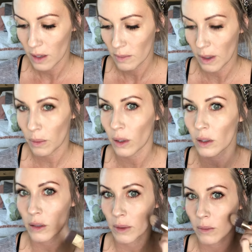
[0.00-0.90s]
Maybe put a
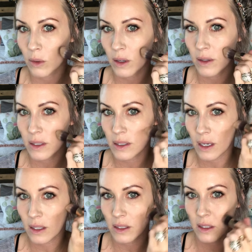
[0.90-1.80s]
little bit more on this
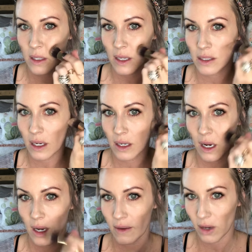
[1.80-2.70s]
side since that side got
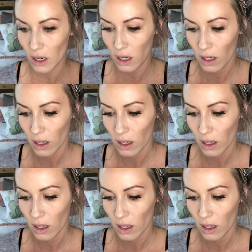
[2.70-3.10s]
heavier.